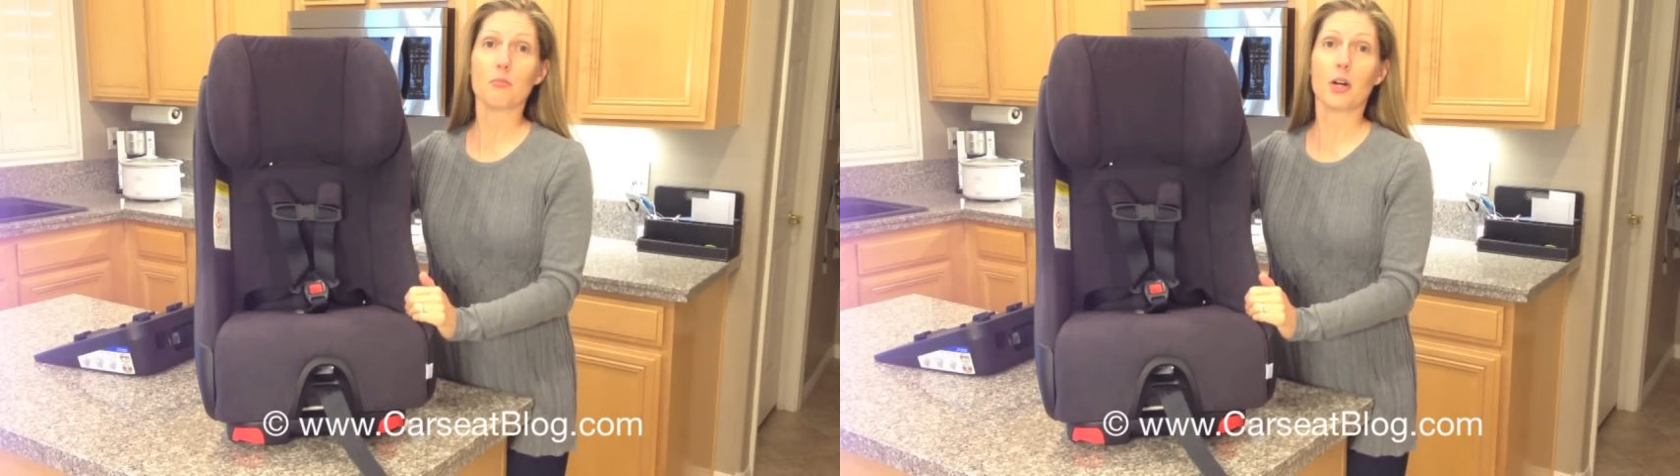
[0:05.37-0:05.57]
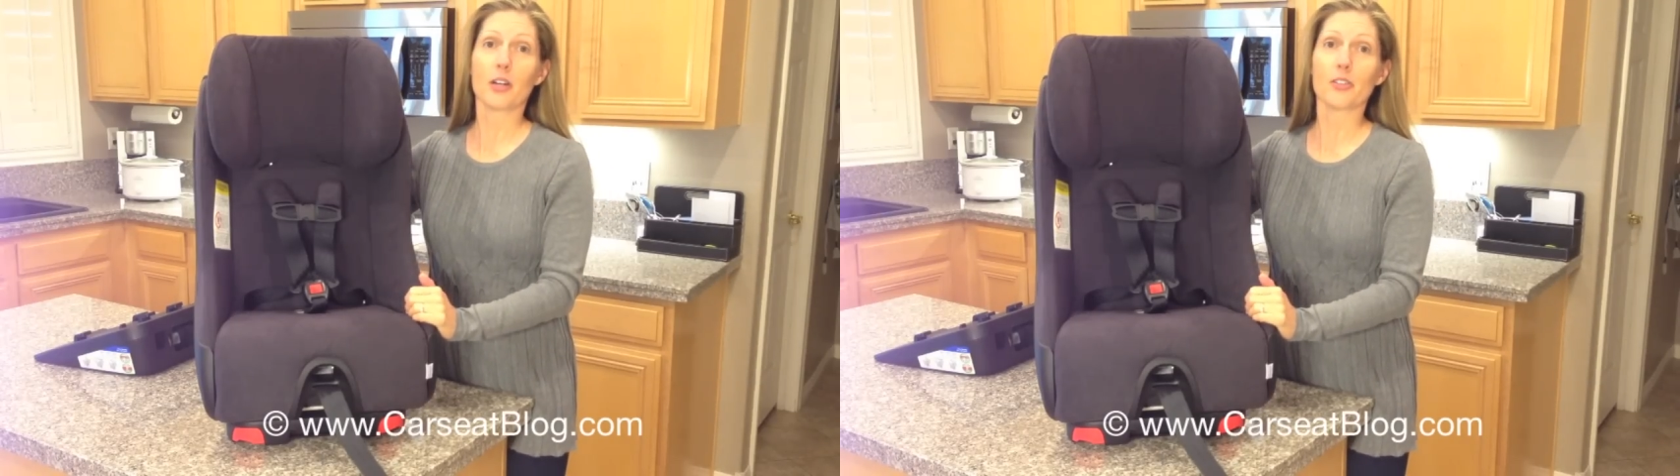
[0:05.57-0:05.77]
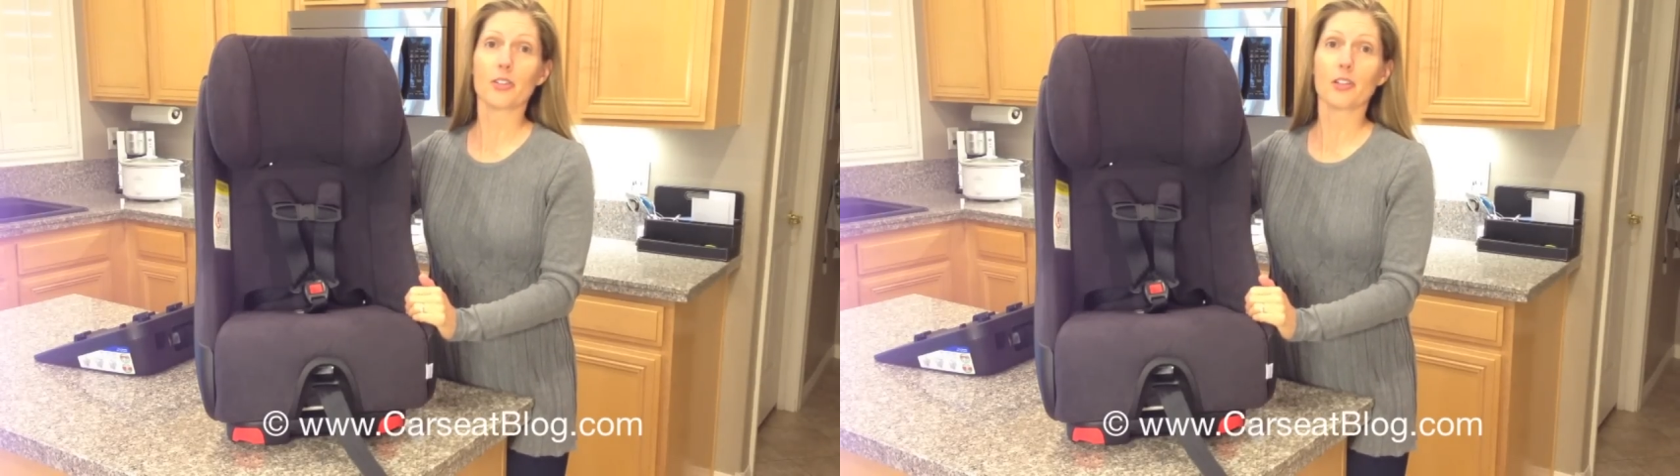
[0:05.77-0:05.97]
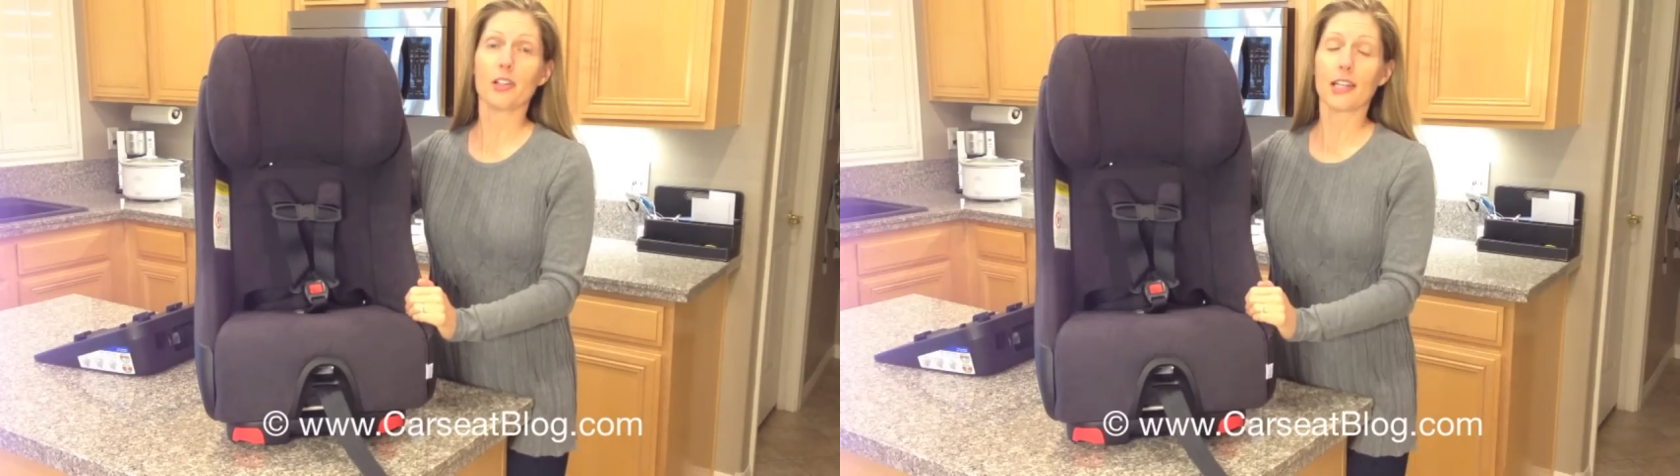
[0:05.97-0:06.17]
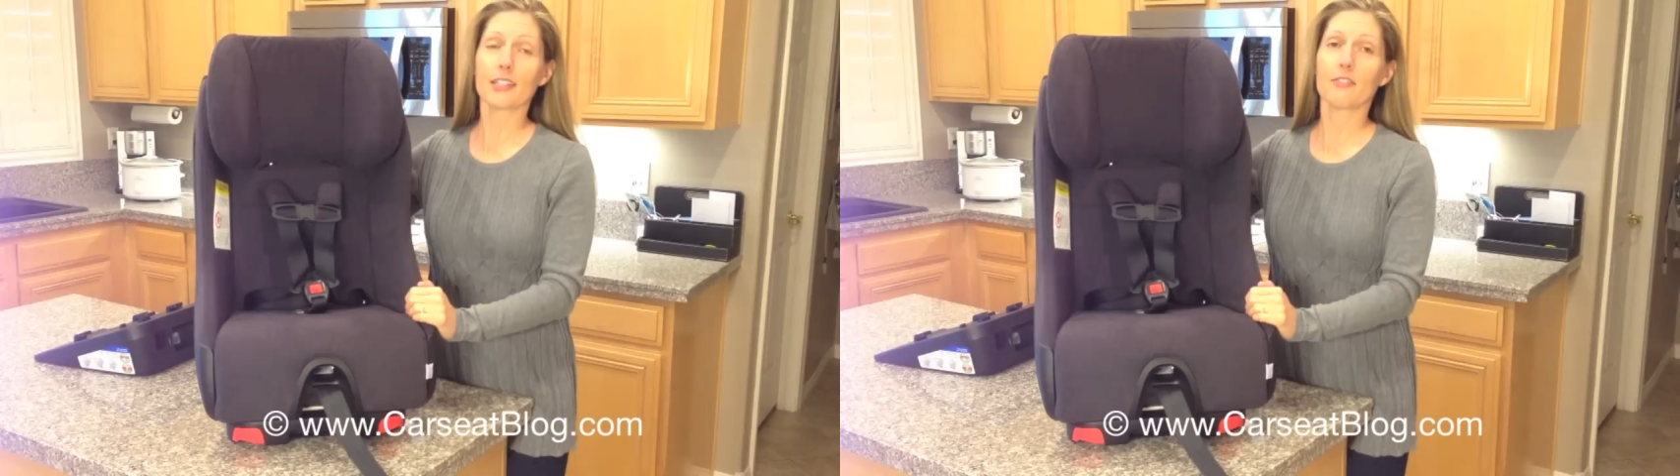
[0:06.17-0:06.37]
model
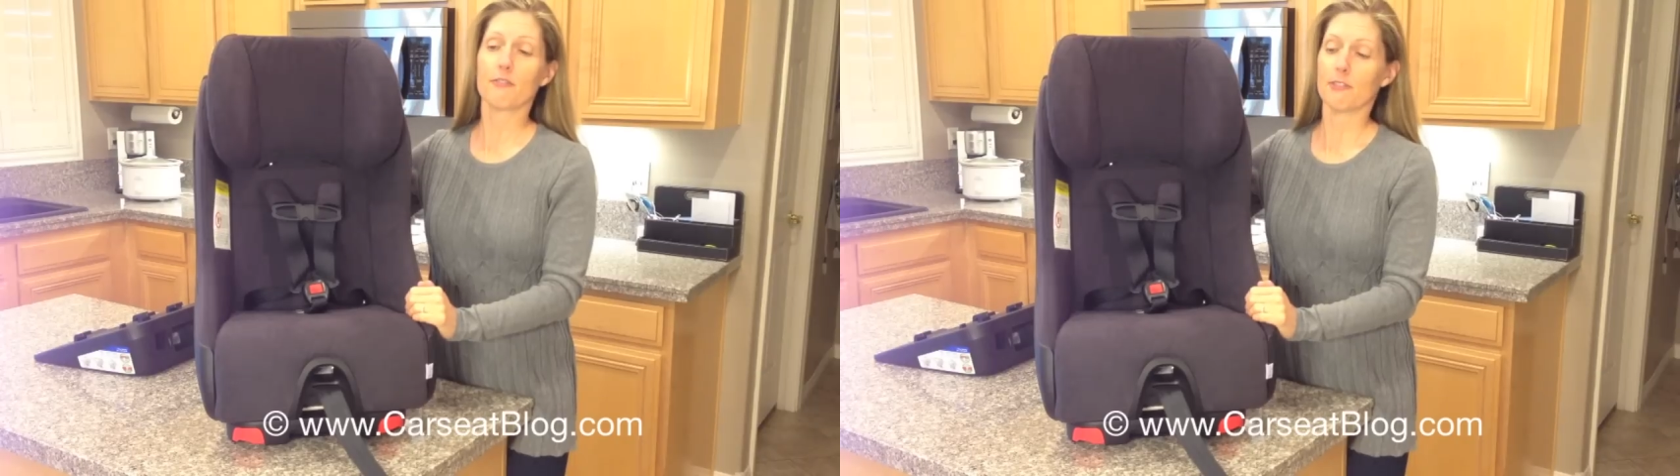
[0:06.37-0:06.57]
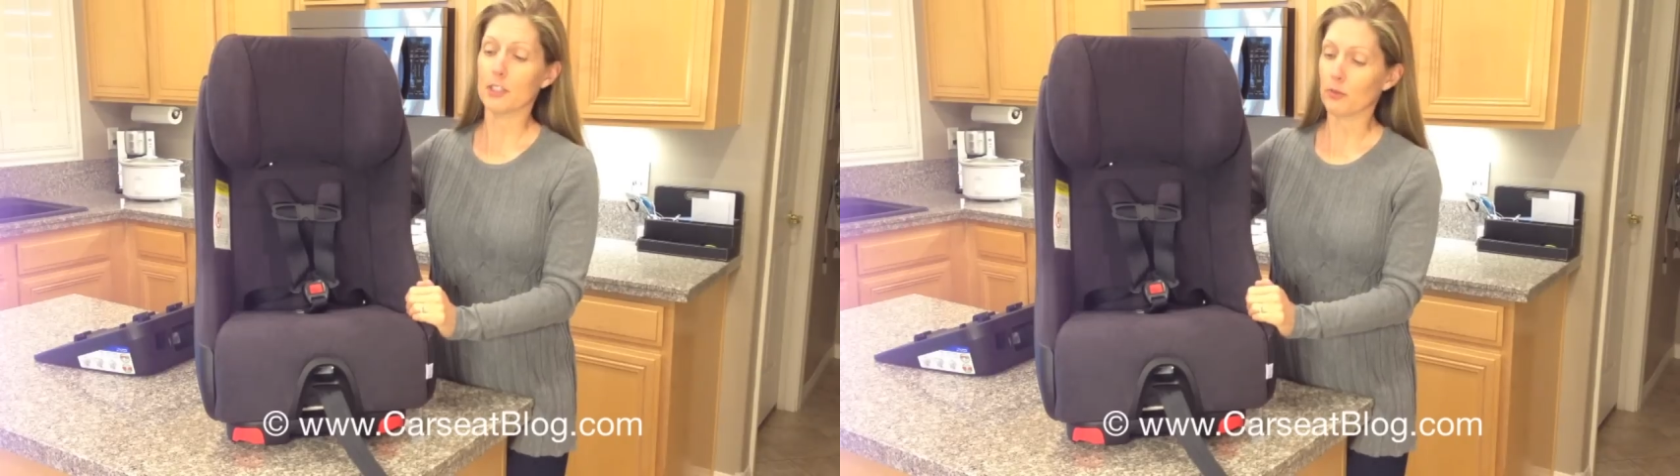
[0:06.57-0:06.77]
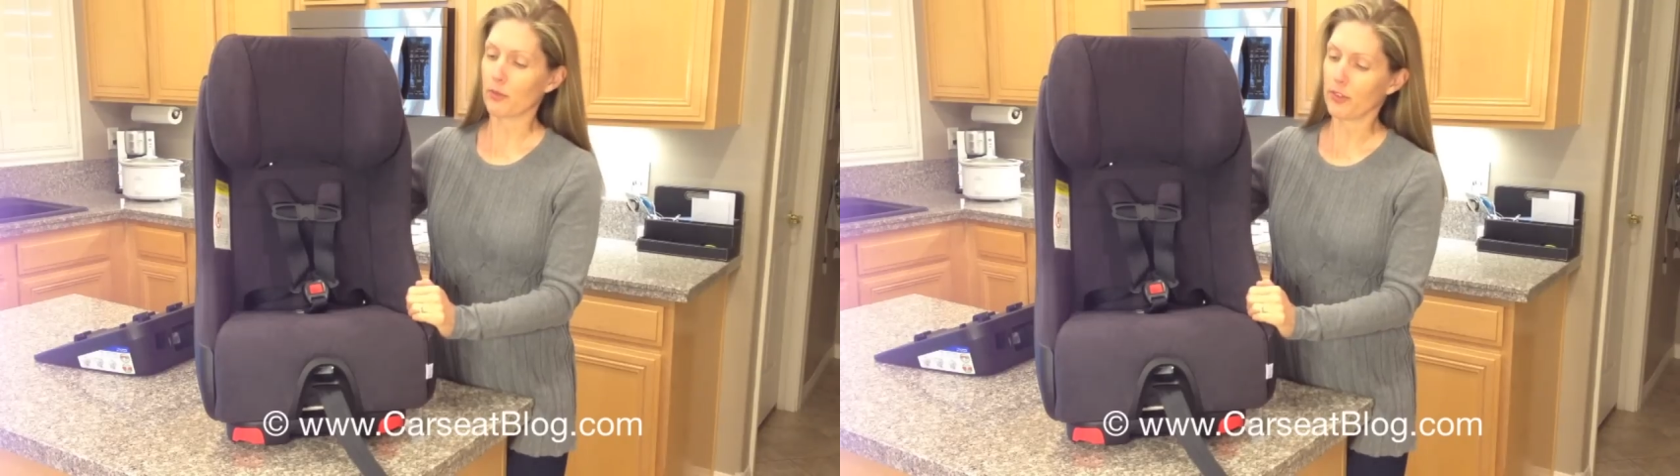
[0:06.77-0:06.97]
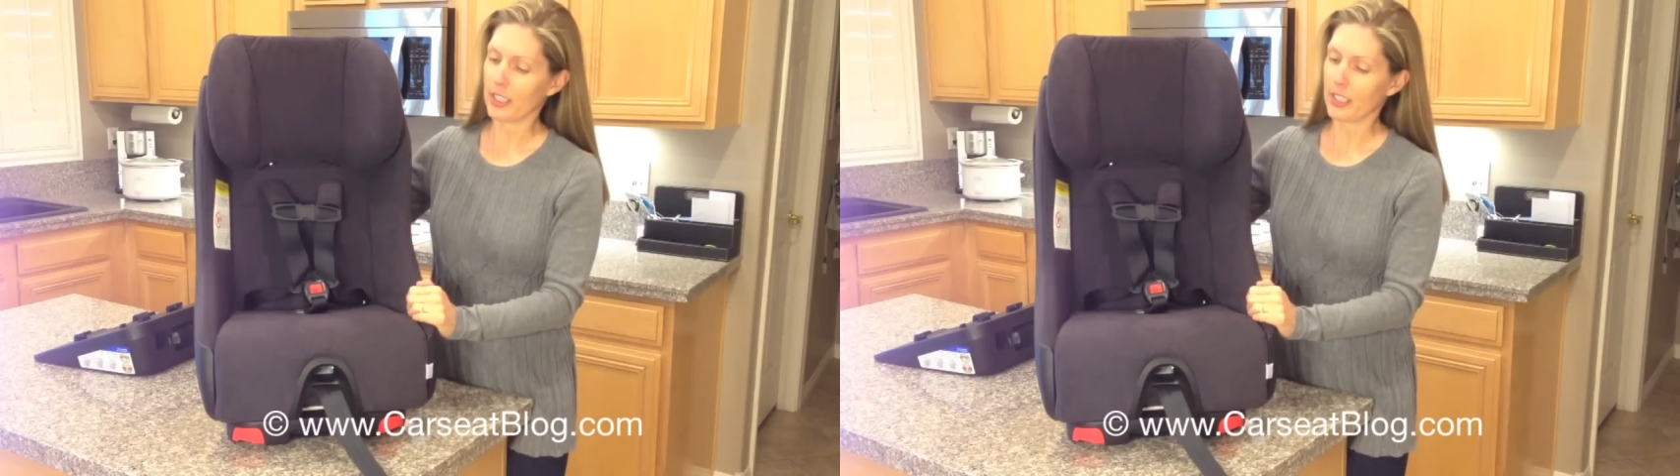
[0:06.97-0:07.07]
Clek Foonf.